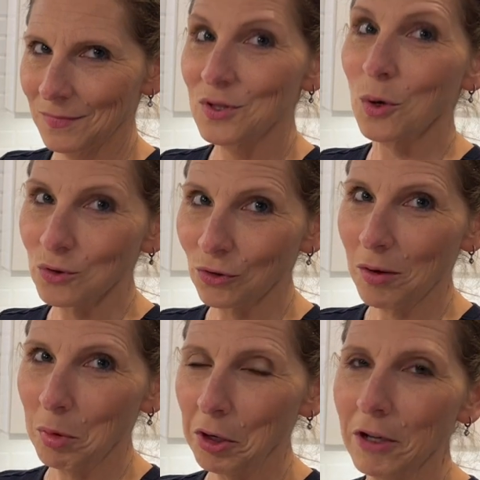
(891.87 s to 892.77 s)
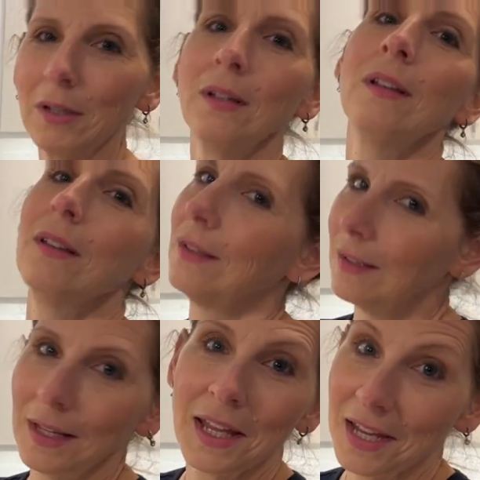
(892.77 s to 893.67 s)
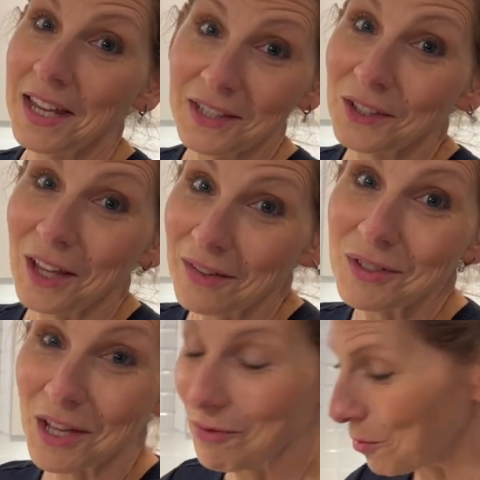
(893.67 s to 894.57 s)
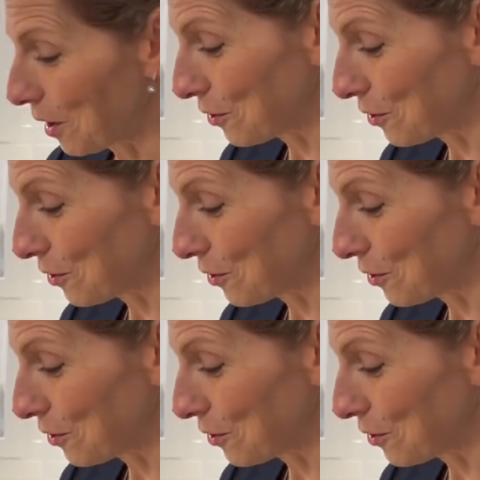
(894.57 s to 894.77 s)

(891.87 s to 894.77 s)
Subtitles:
dough scraper, it is a lifesaver while you're